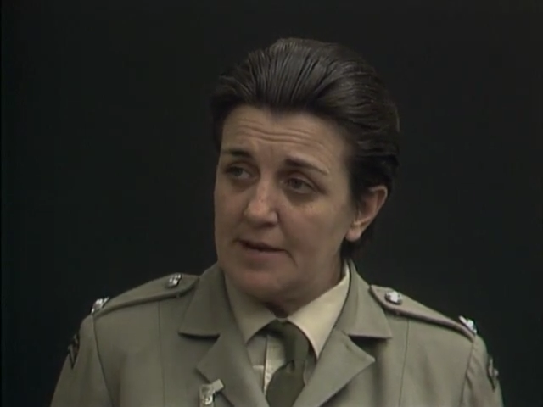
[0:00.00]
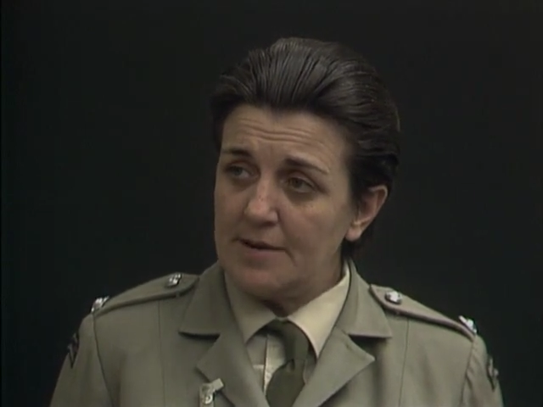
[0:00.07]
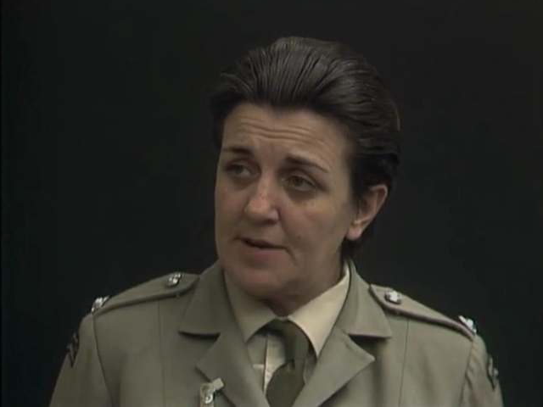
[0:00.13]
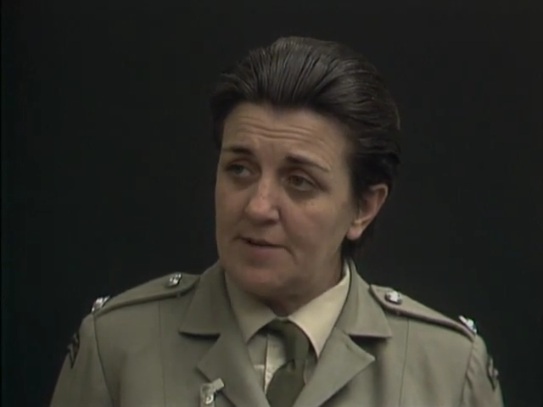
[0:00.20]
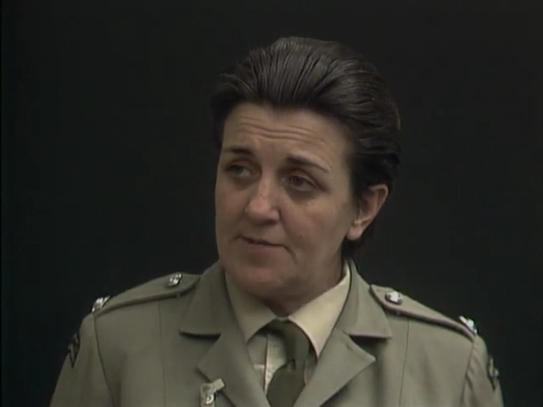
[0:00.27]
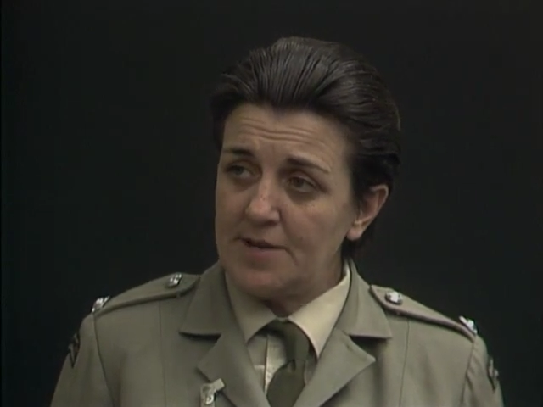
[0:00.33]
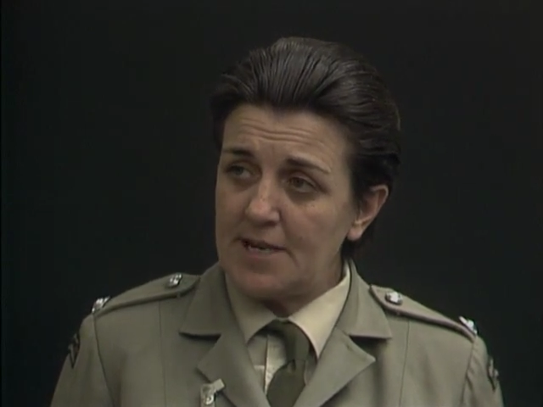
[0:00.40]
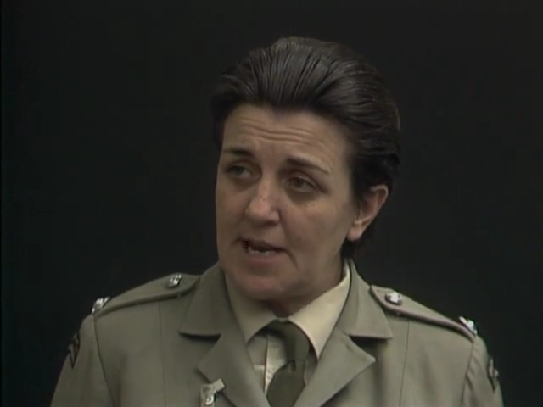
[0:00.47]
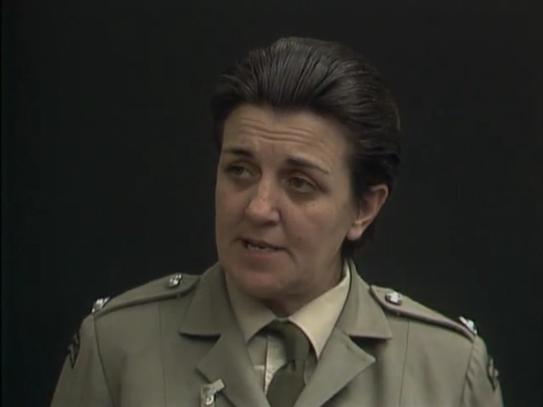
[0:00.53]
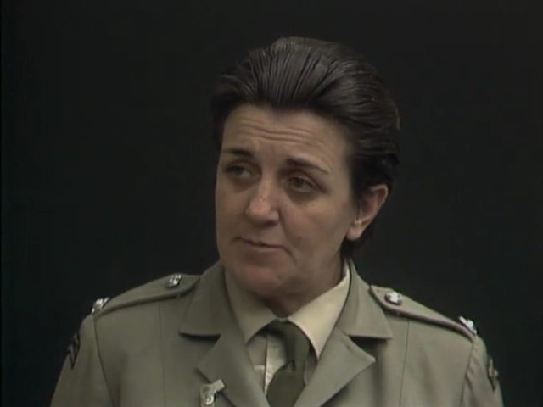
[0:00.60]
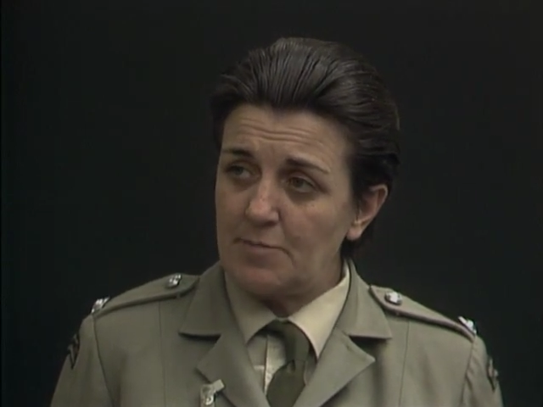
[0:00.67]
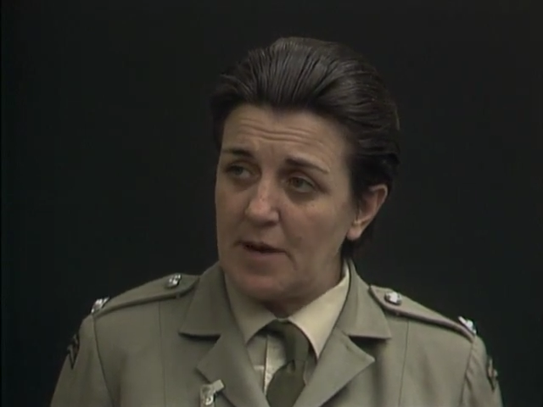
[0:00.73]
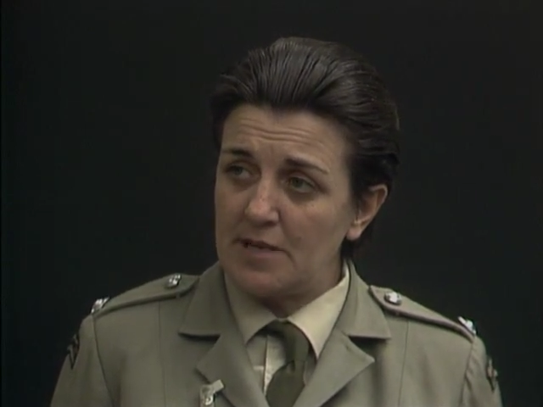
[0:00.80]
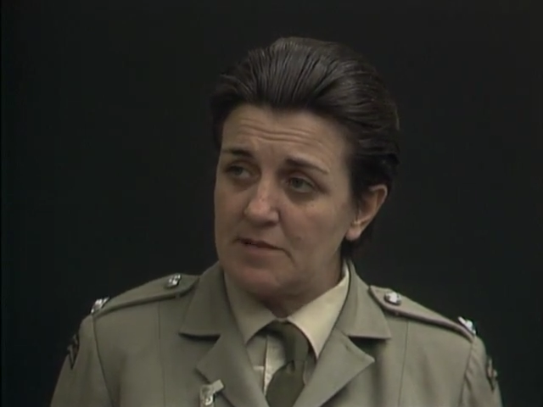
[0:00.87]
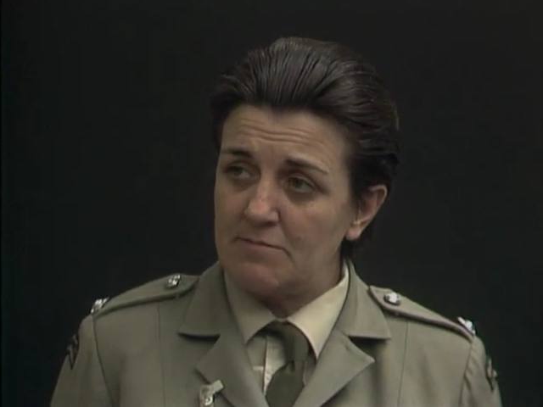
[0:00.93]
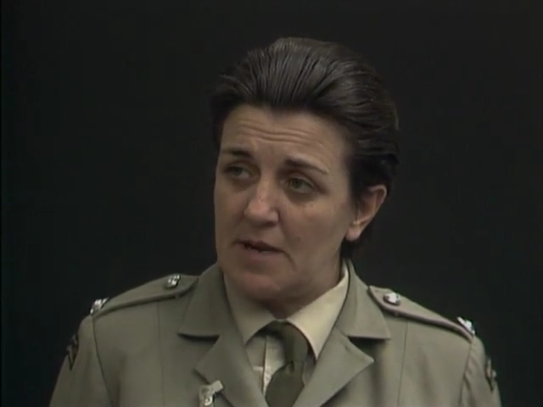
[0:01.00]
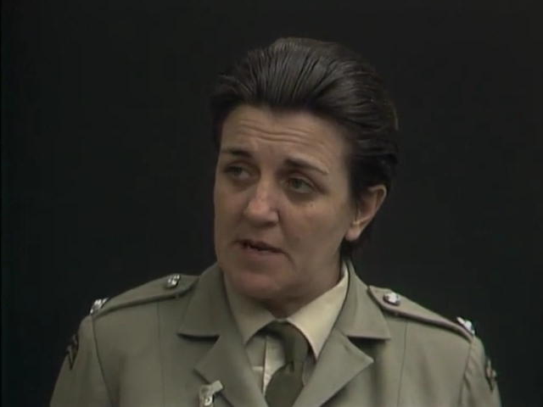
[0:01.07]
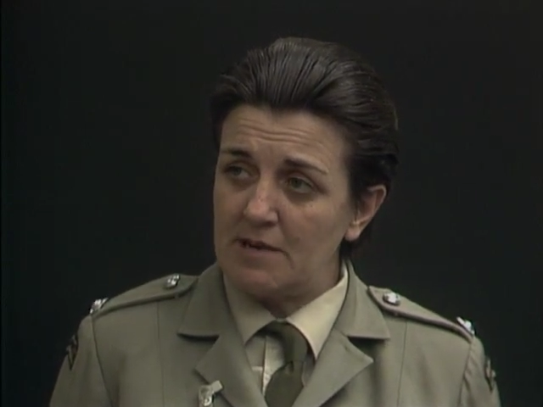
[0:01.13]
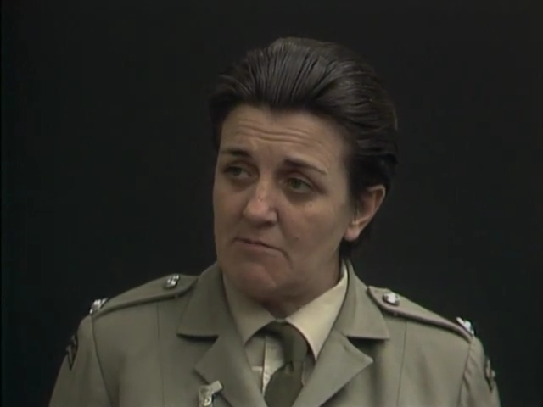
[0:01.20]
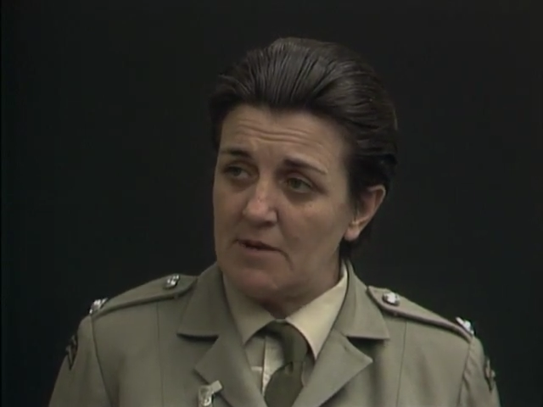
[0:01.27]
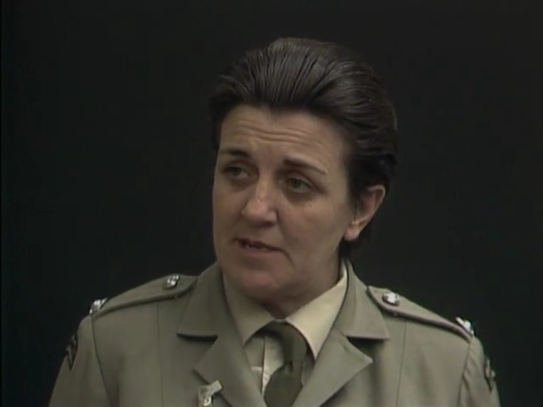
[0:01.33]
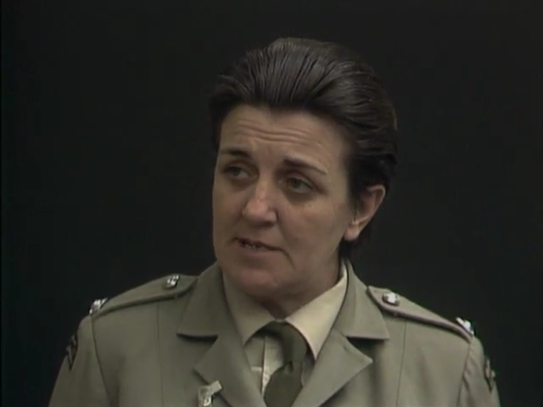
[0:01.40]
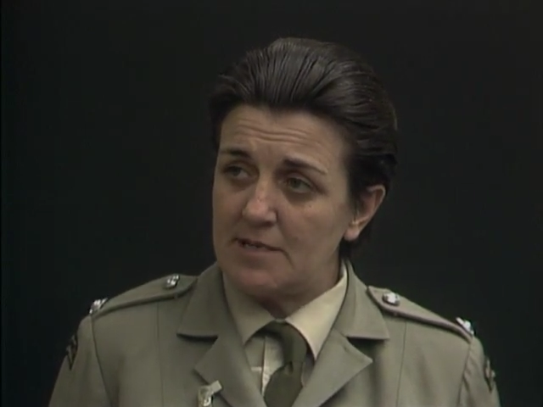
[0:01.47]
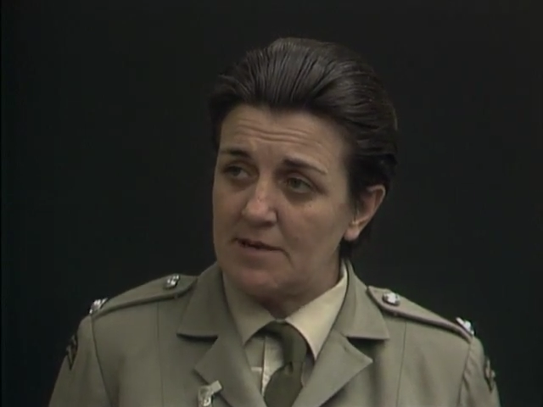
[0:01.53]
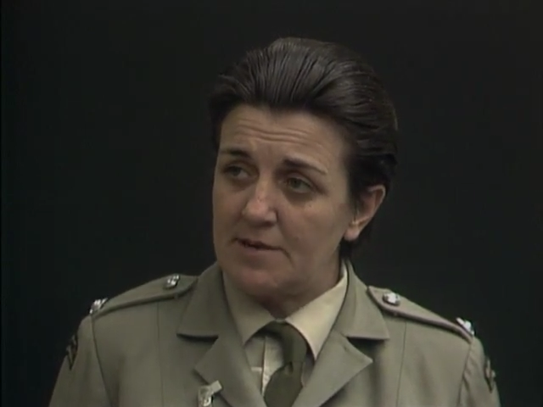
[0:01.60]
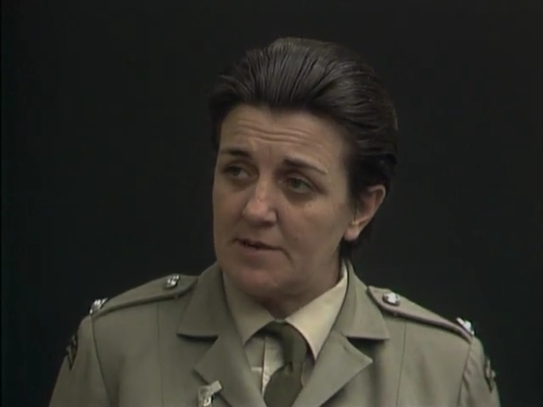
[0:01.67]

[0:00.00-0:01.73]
not have the taxpayers' money wasted